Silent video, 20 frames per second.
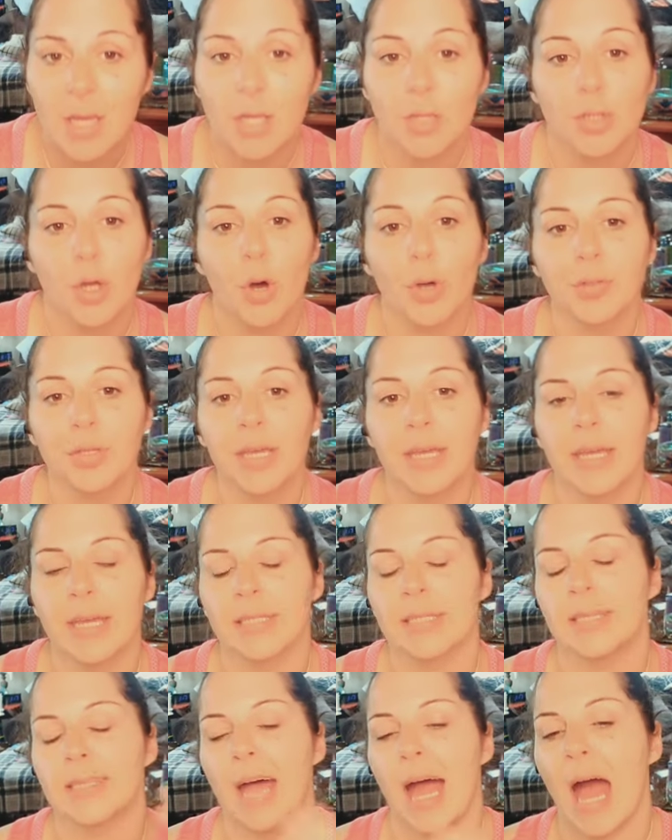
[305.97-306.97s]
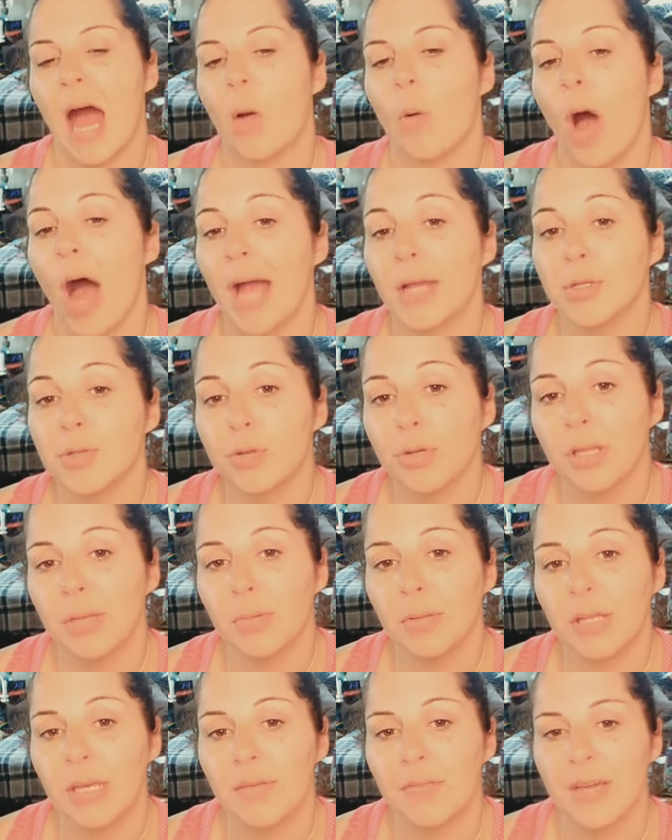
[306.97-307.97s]
The whole thing is, is how I truly
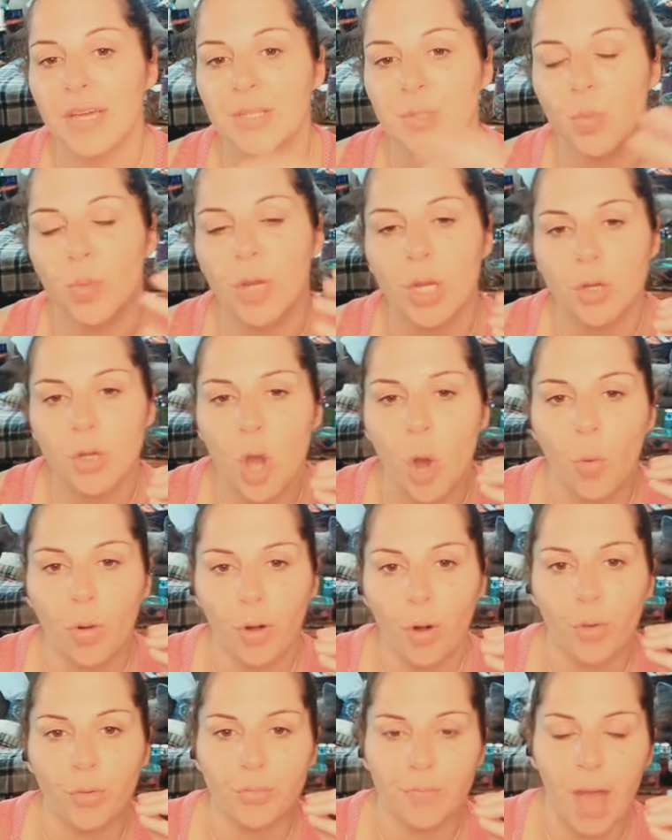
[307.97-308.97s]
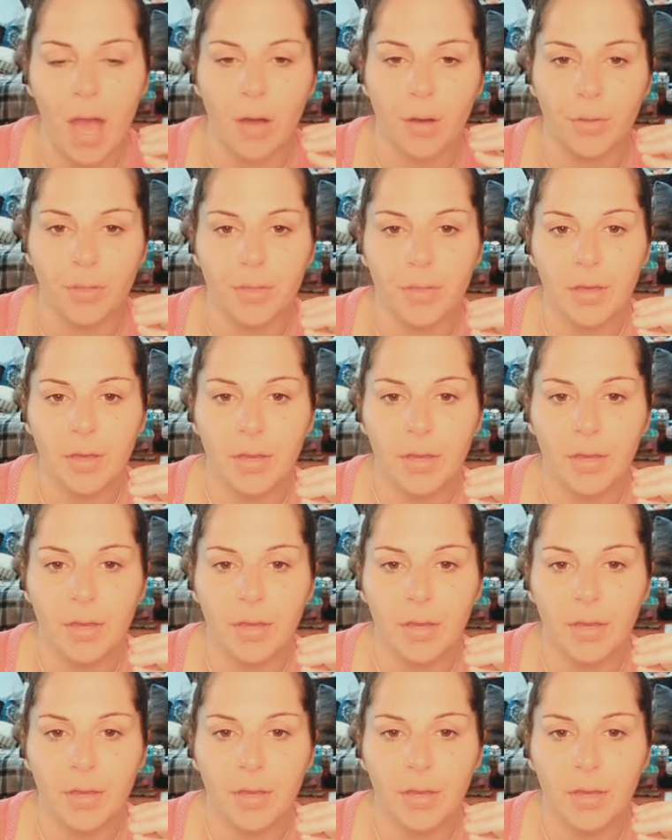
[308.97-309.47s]
believe is we know our own mouth.